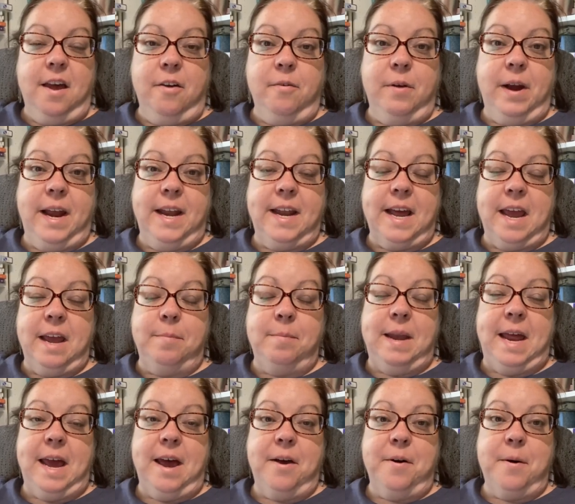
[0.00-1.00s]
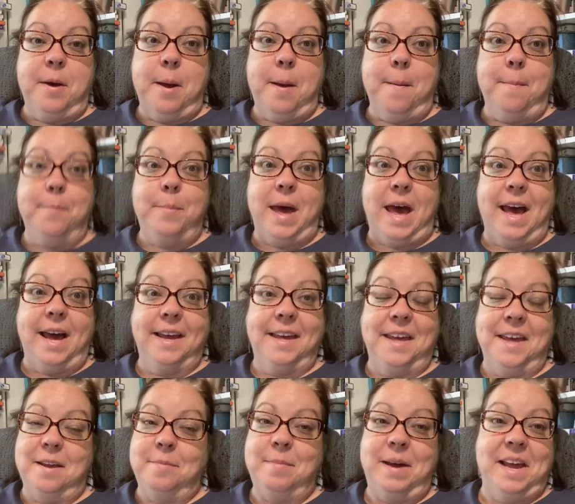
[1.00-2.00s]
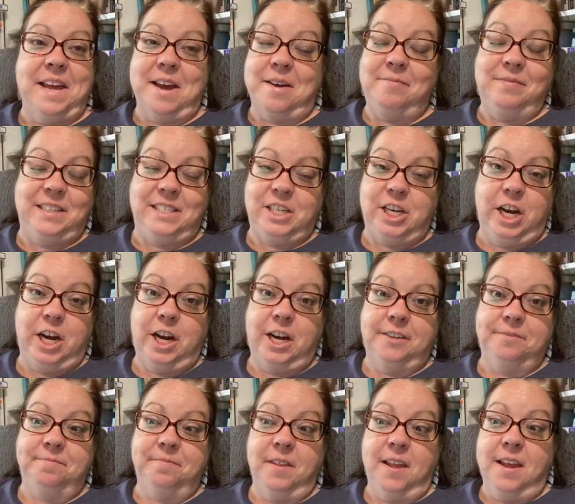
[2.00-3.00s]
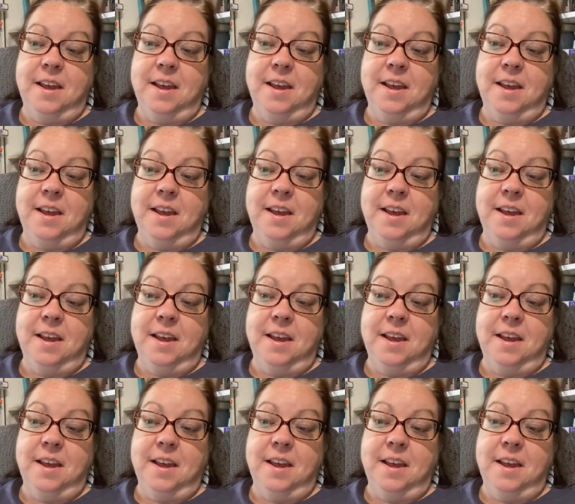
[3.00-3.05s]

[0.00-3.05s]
Right, I am now back in my comfy chair.